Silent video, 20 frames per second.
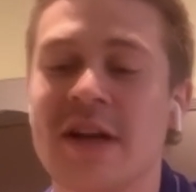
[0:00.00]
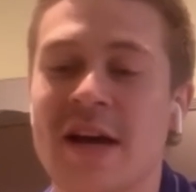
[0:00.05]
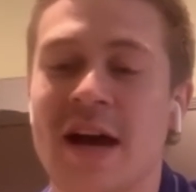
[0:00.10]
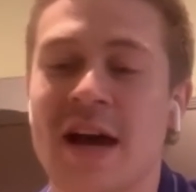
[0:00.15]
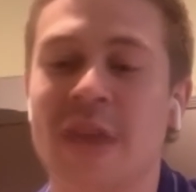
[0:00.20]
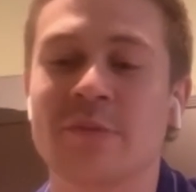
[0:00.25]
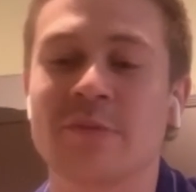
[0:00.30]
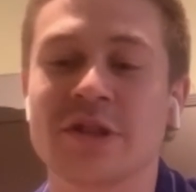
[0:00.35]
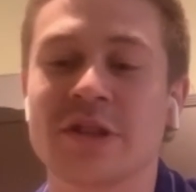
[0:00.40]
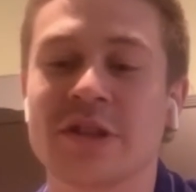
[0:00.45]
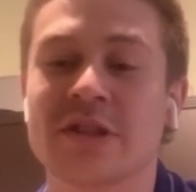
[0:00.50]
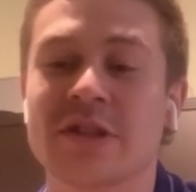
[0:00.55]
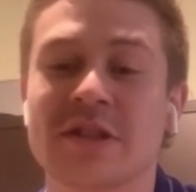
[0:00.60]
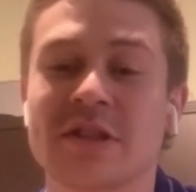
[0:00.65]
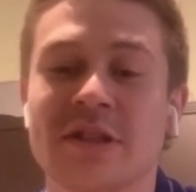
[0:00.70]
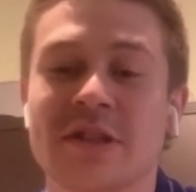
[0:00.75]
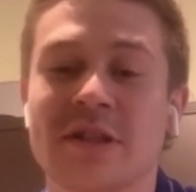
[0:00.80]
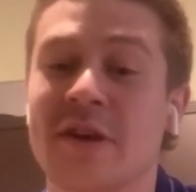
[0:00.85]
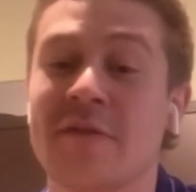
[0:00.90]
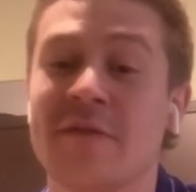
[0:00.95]
I'm
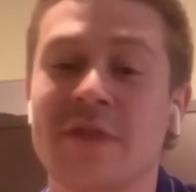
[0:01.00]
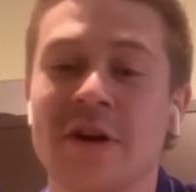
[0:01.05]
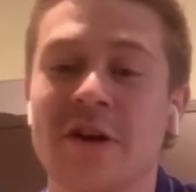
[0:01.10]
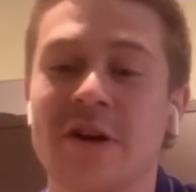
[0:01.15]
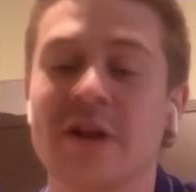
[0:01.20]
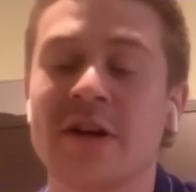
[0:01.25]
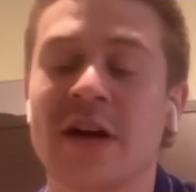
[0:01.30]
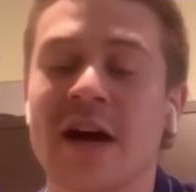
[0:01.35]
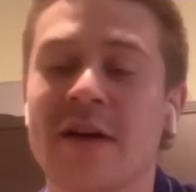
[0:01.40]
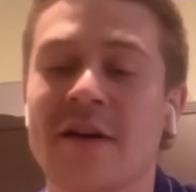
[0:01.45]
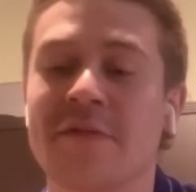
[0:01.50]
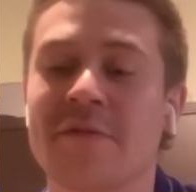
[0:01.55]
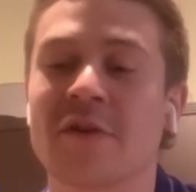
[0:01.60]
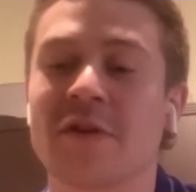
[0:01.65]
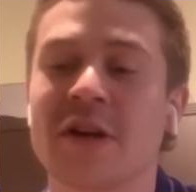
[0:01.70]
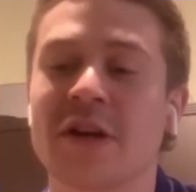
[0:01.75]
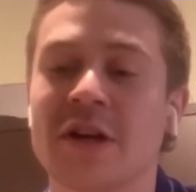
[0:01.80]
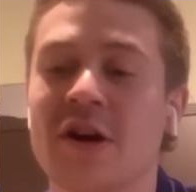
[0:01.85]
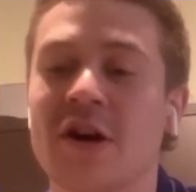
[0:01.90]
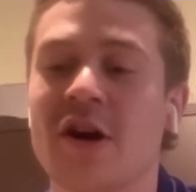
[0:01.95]
just a very
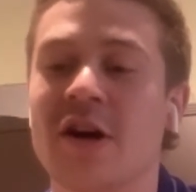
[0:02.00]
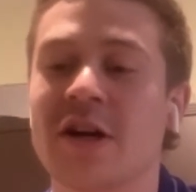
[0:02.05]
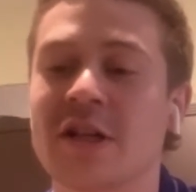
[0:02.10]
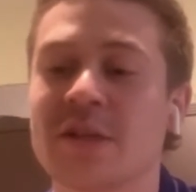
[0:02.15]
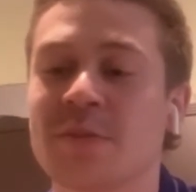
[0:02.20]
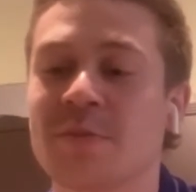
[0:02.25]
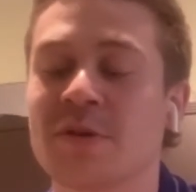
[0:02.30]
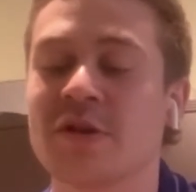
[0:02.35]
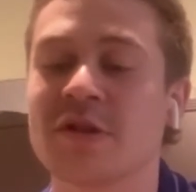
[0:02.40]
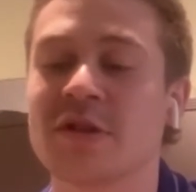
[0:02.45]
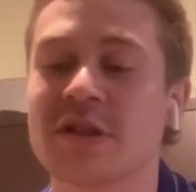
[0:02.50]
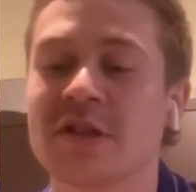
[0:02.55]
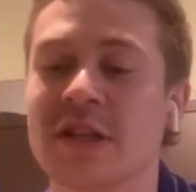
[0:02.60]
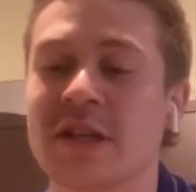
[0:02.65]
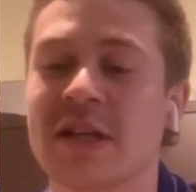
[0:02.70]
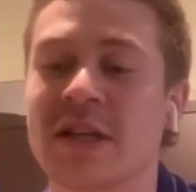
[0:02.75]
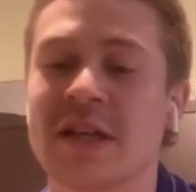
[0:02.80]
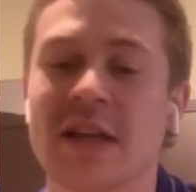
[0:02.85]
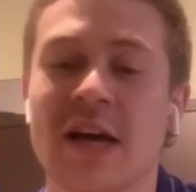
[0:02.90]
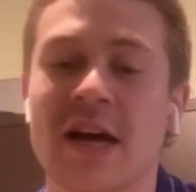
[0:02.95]
upfront and honest
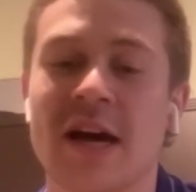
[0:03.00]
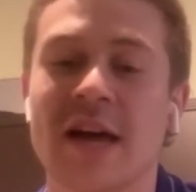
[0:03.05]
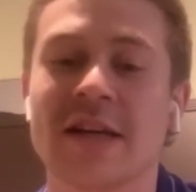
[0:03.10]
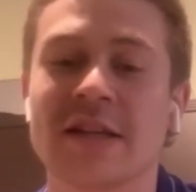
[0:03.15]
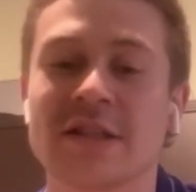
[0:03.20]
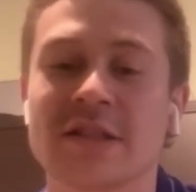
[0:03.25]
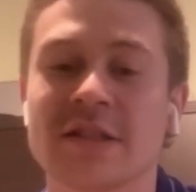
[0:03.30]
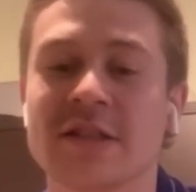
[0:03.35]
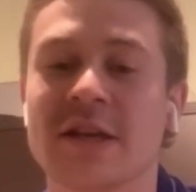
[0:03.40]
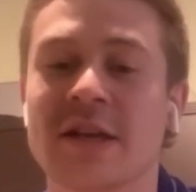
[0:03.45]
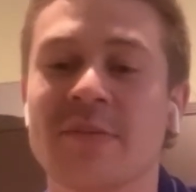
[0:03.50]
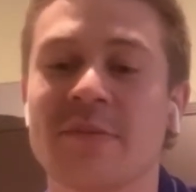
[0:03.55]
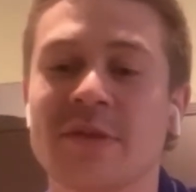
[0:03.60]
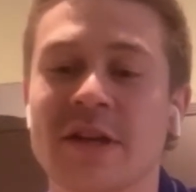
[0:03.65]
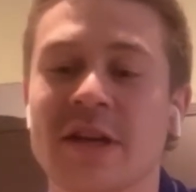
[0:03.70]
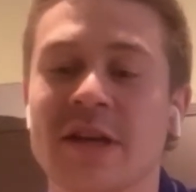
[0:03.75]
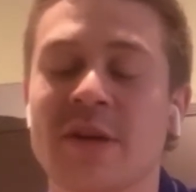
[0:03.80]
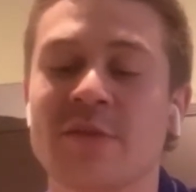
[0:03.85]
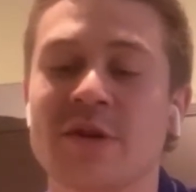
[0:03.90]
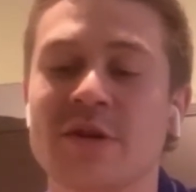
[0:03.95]
person, and lying isn't
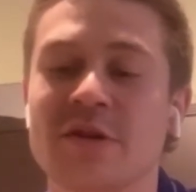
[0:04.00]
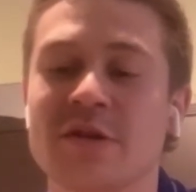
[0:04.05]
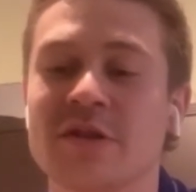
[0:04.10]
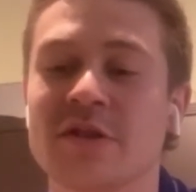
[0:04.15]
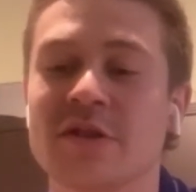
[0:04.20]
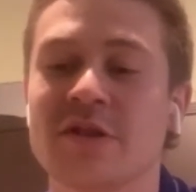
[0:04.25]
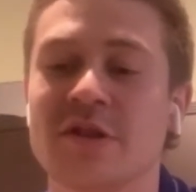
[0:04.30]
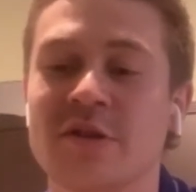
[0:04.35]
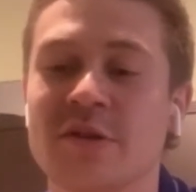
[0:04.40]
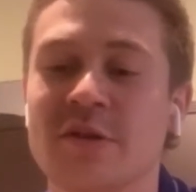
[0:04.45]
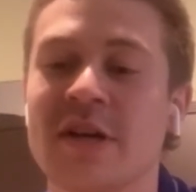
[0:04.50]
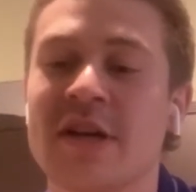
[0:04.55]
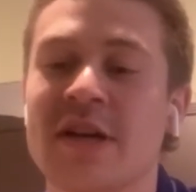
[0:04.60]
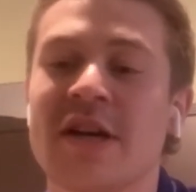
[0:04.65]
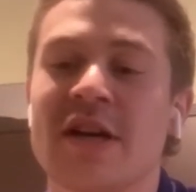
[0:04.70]
something I'm used to.